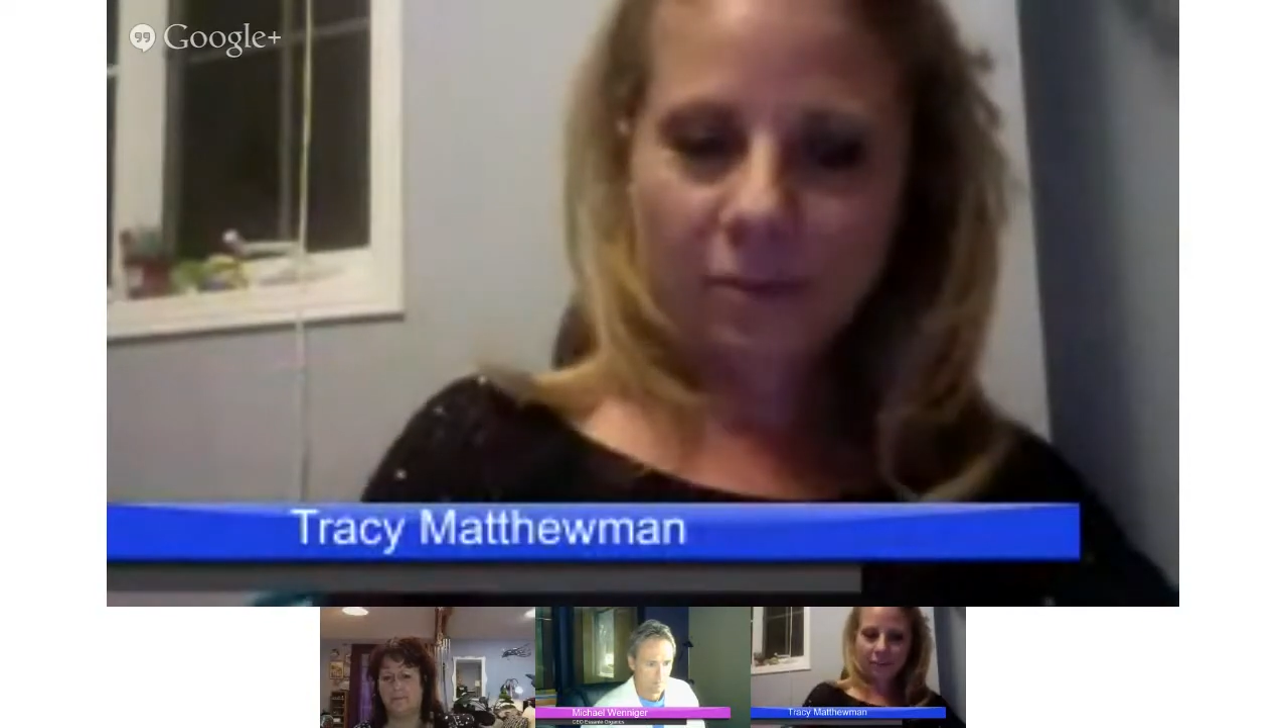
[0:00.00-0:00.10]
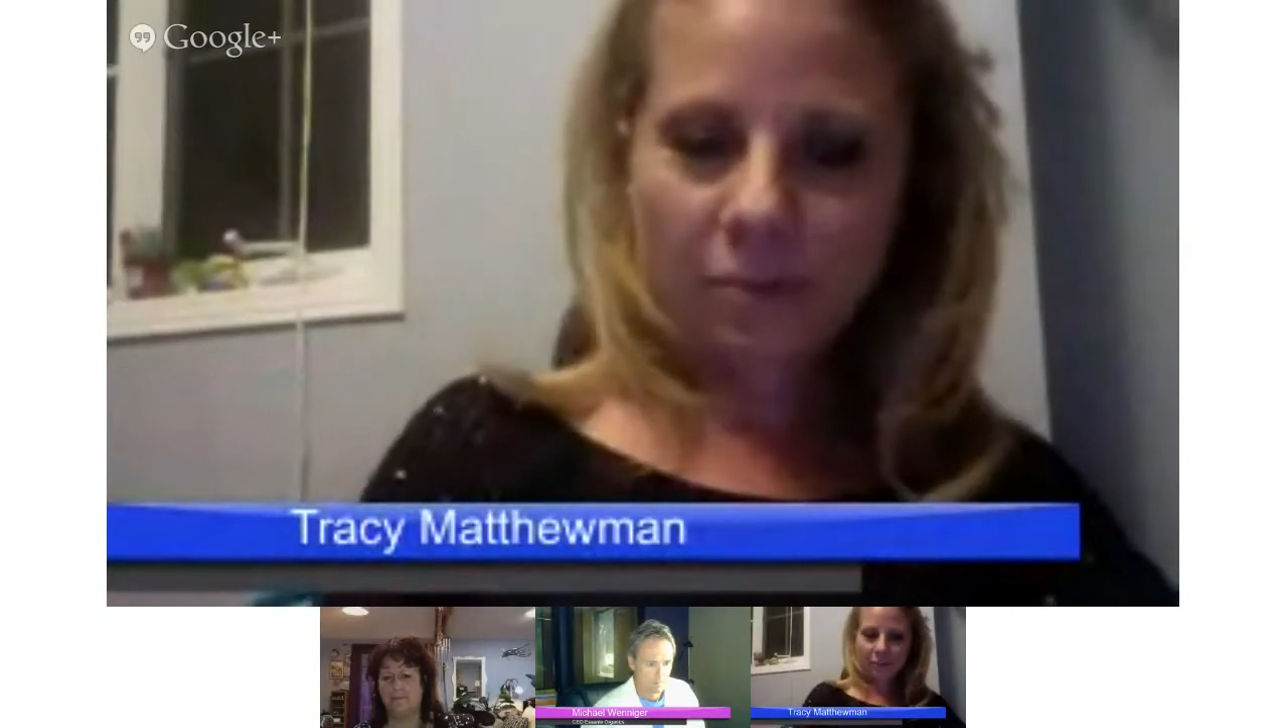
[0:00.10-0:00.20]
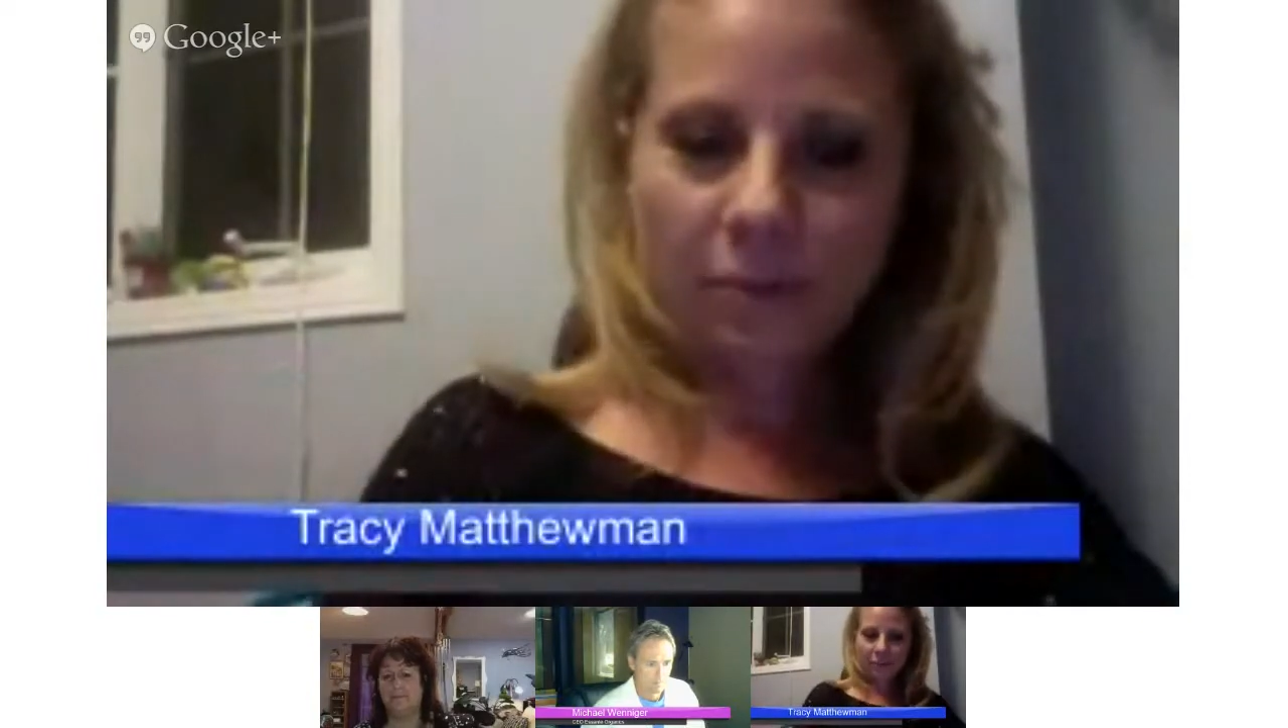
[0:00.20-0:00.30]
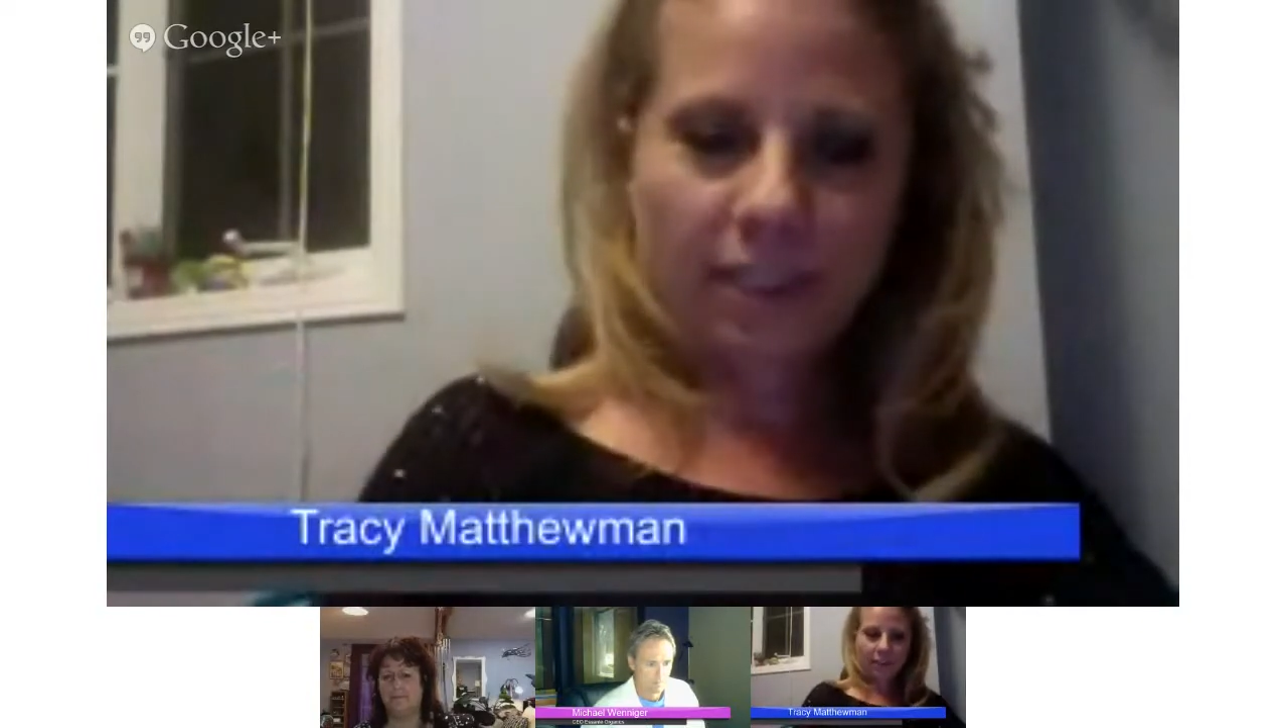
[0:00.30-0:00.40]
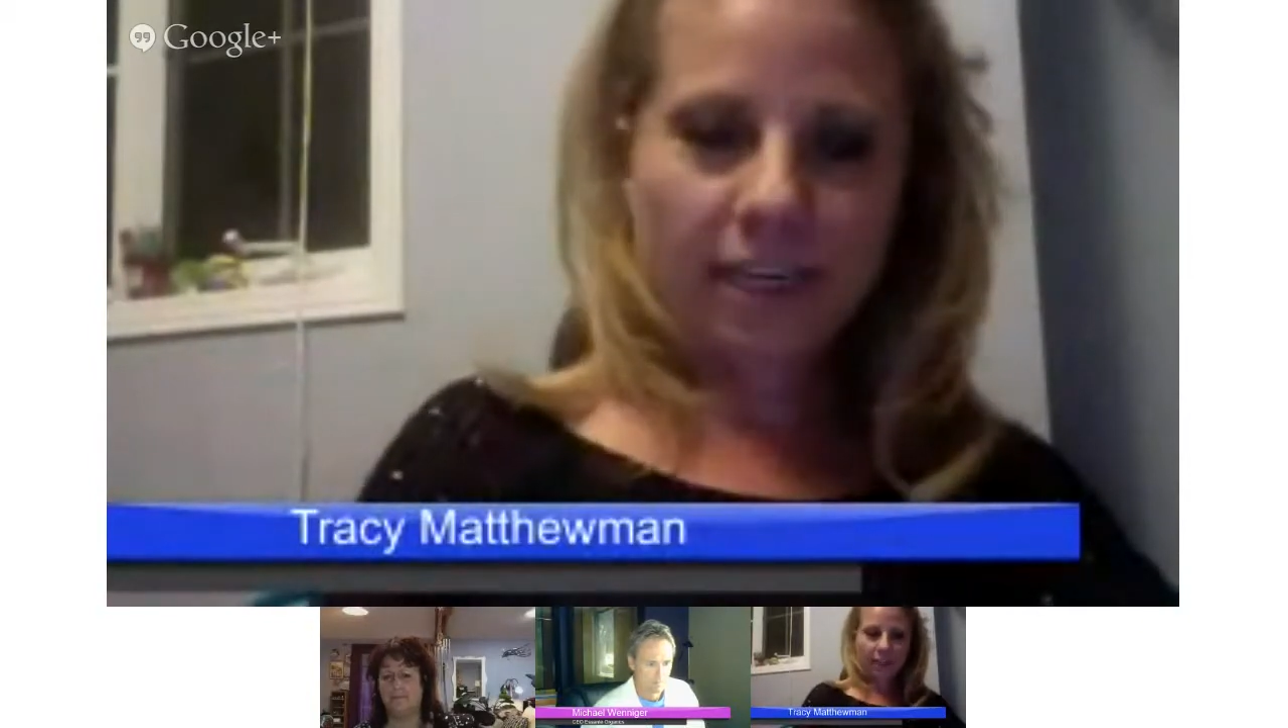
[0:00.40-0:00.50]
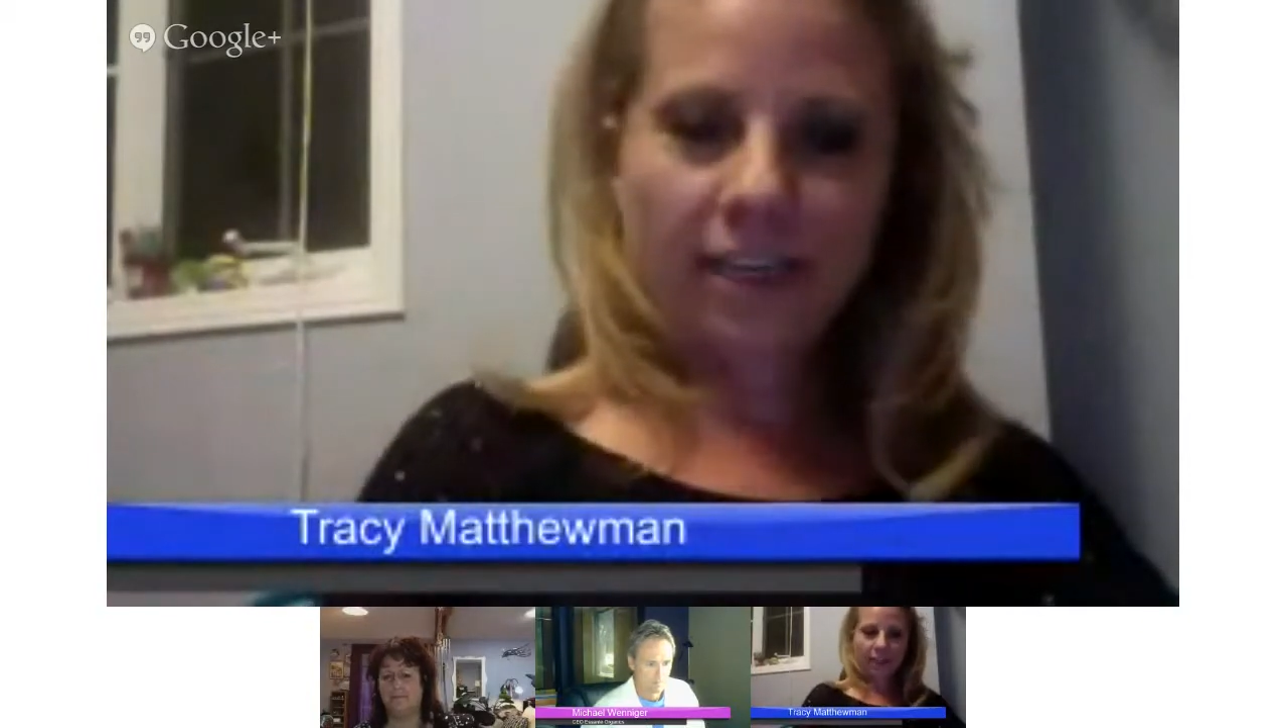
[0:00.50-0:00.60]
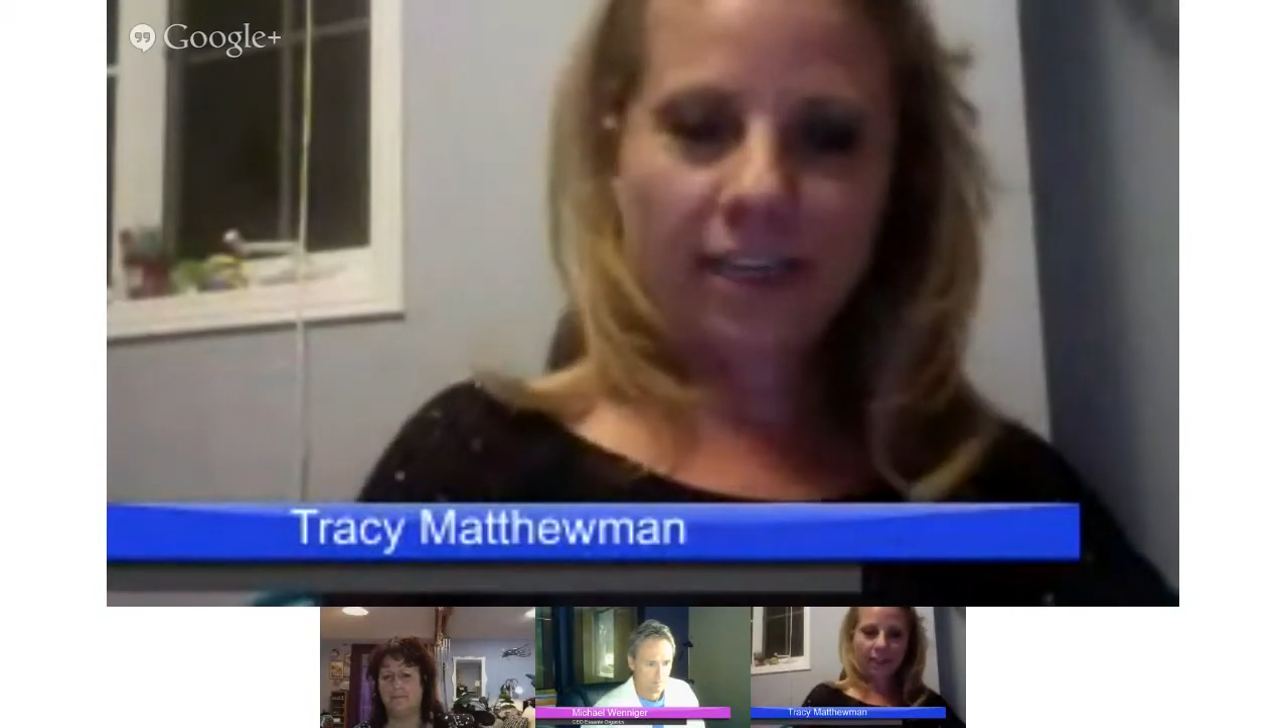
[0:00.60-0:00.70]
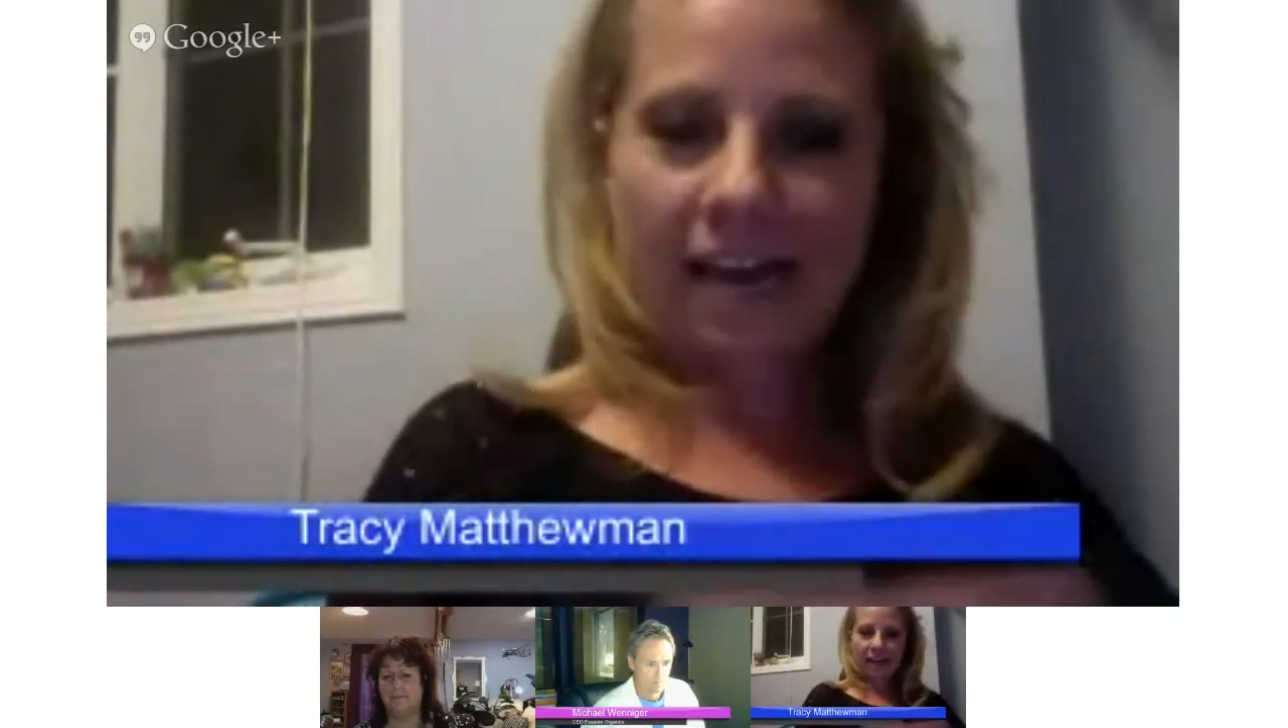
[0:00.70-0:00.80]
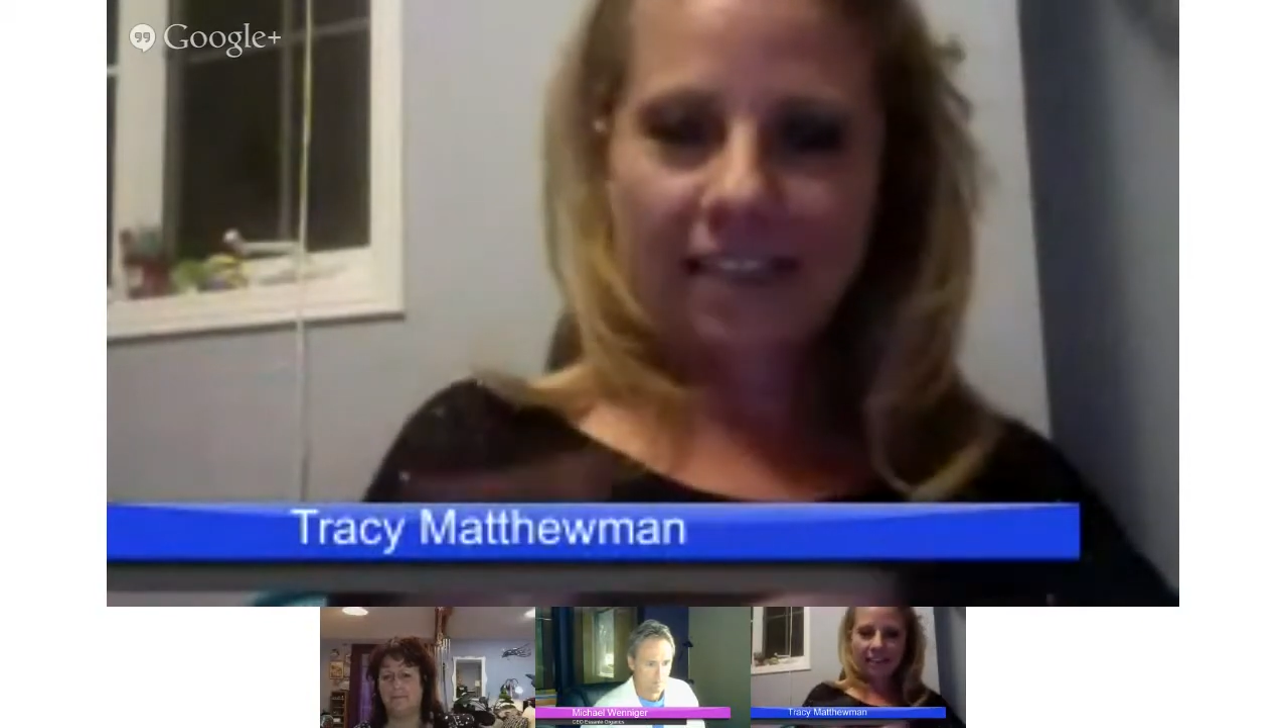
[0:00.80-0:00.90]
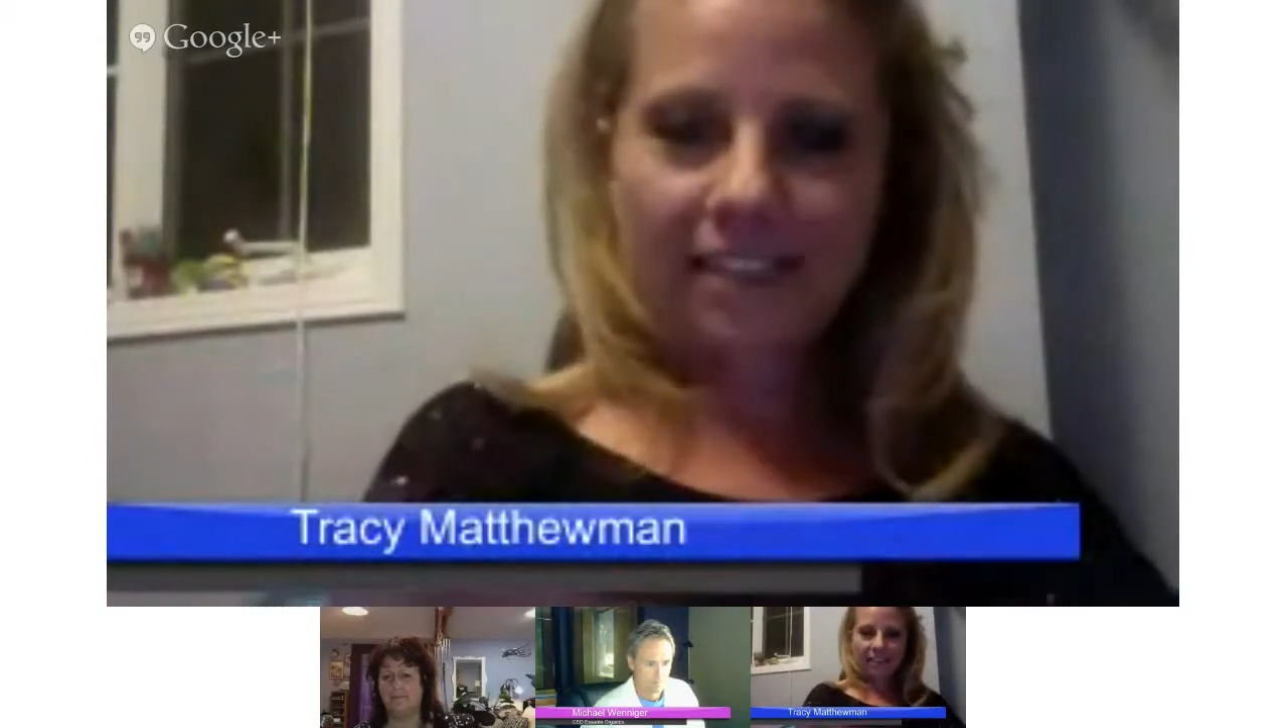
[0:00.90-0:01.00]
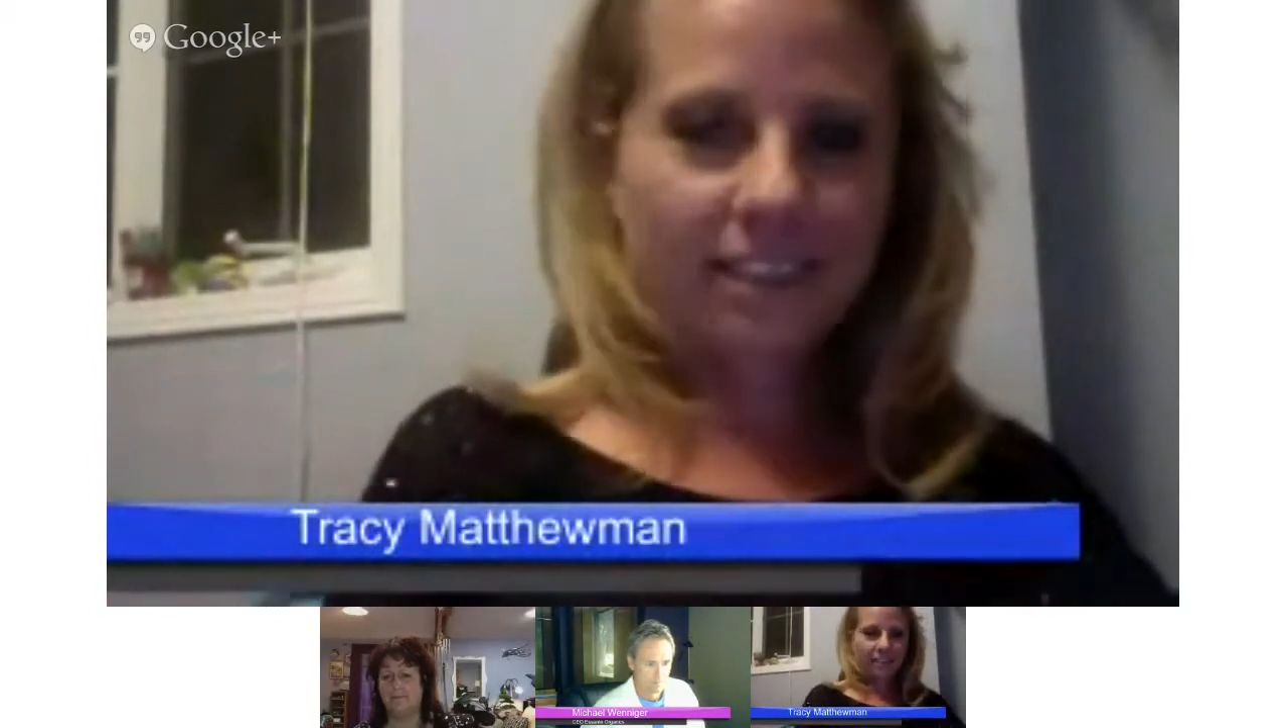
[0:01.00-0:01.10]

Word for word: but yet it adds